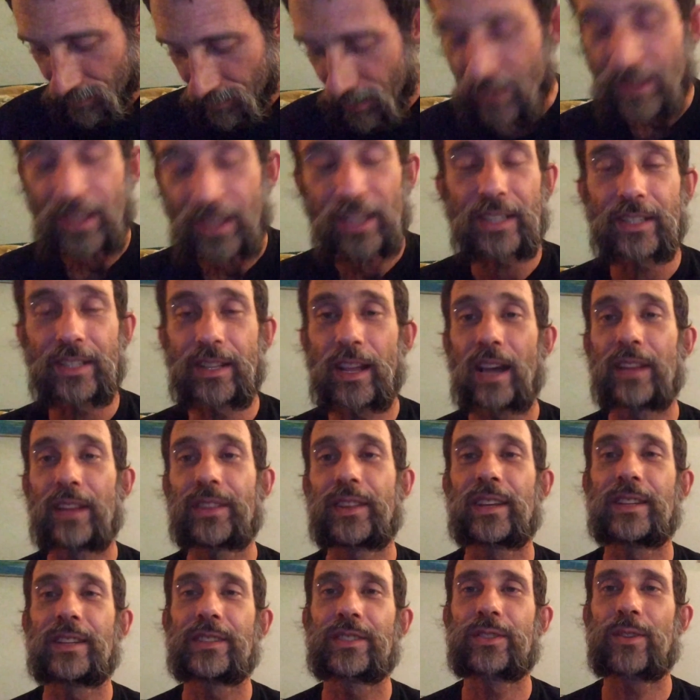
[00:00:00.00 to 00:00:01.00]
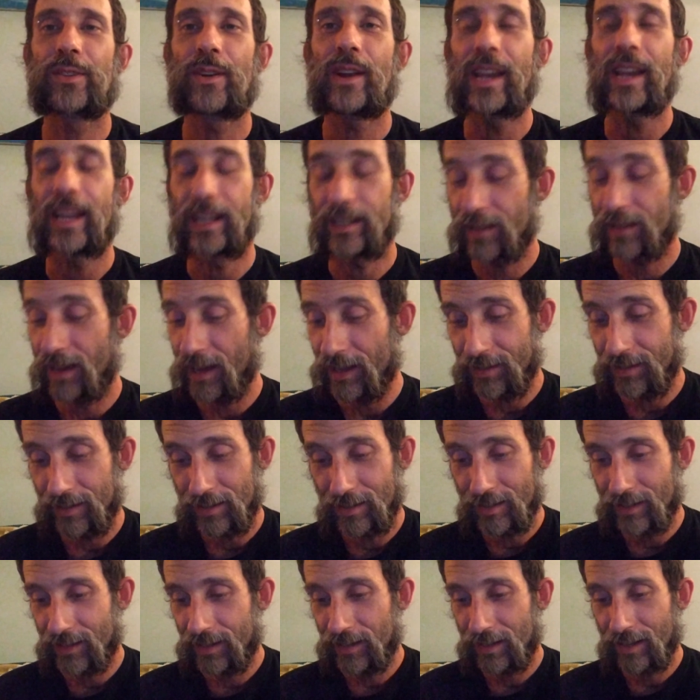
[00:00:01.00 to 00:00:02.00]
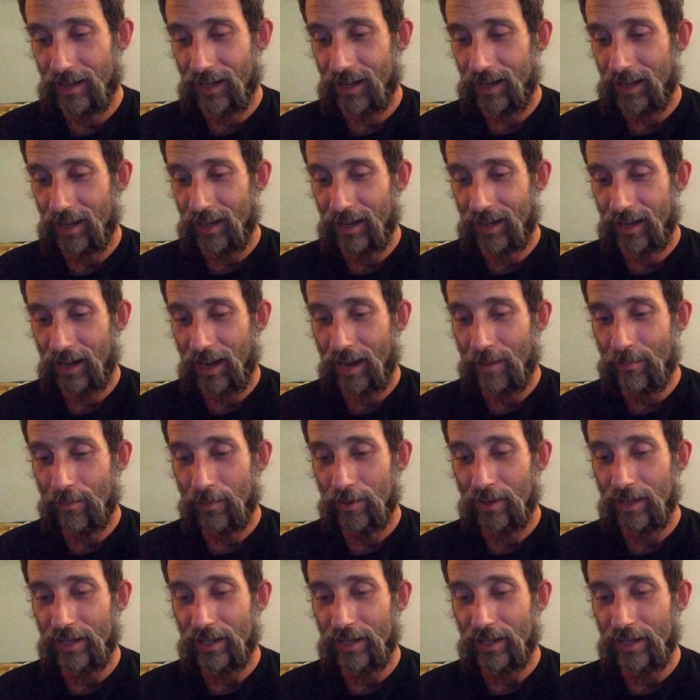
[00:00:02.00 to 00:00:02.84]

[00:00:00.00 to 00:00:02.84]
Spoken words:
I think it's great. I'm